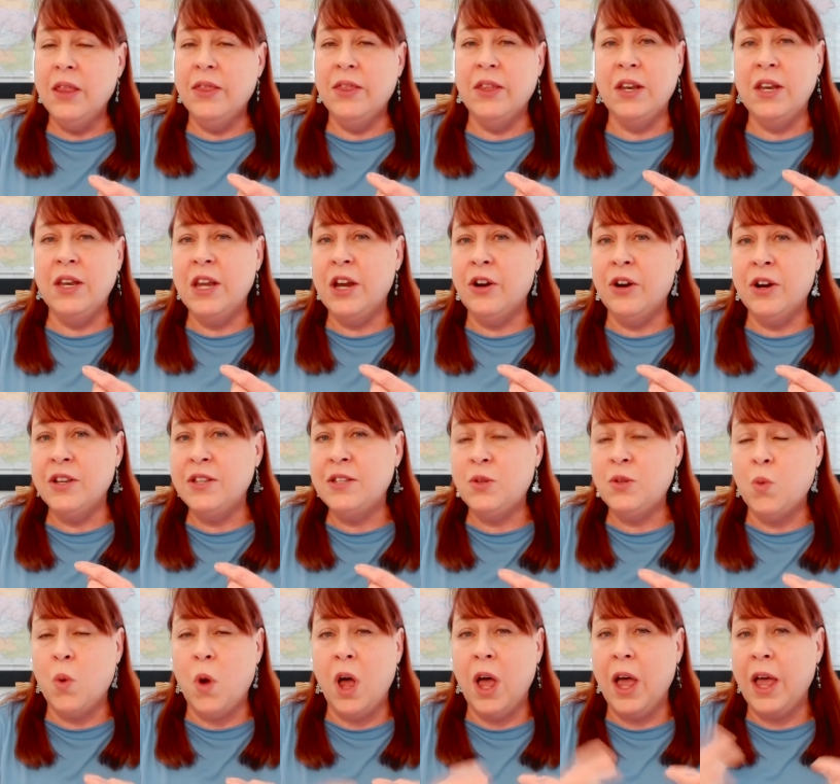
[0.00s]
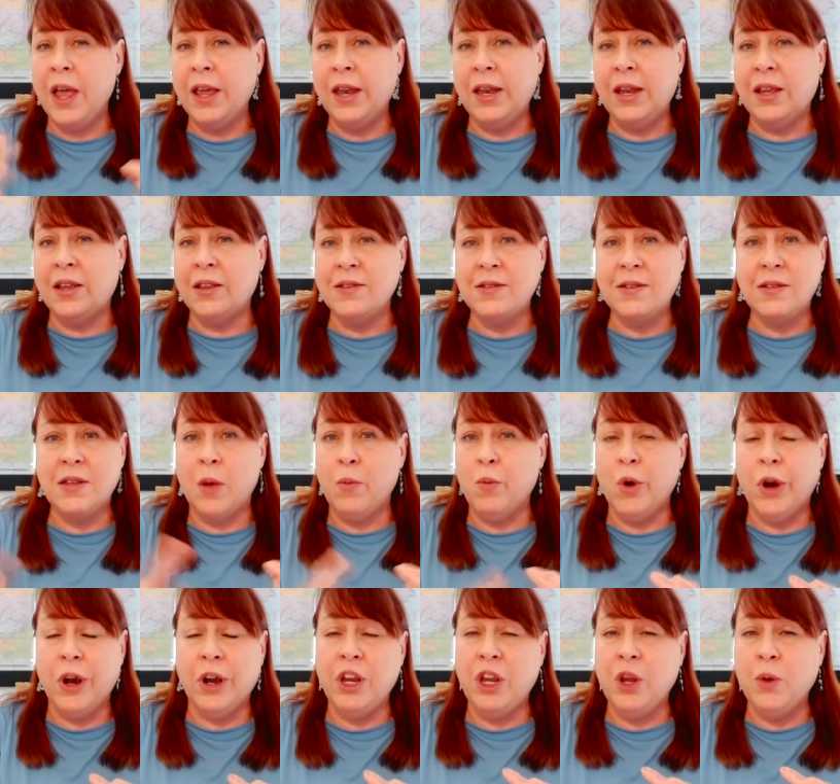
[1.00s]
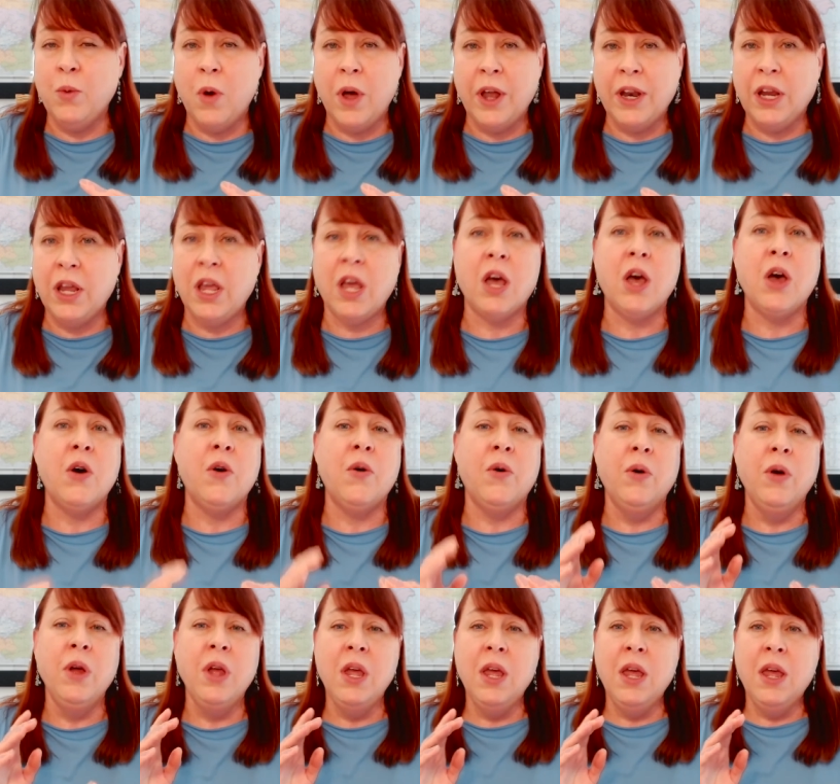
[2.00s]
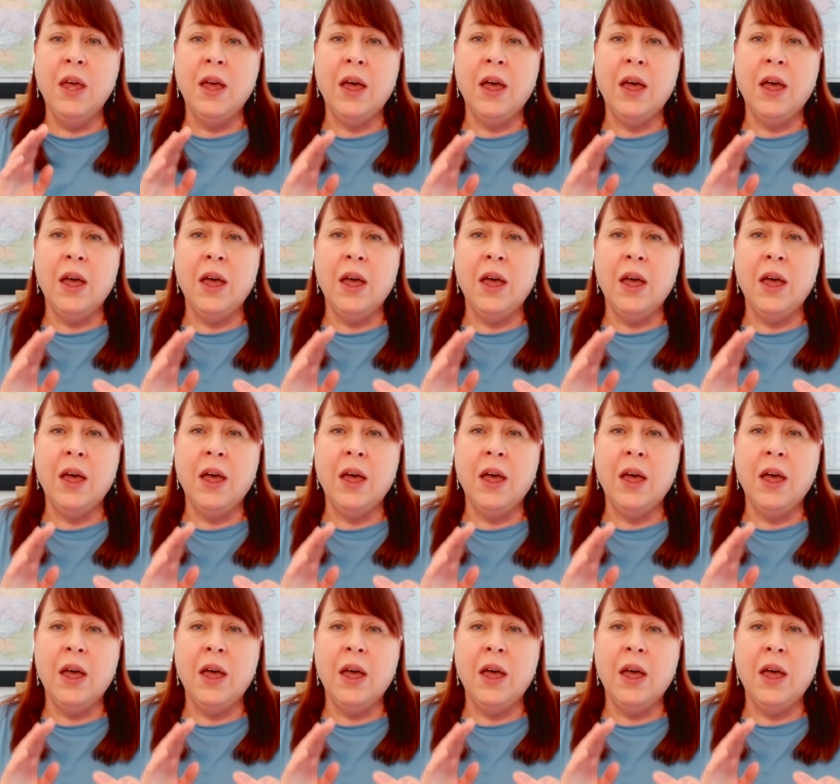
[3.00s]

the nearest one is somewhere you want to go,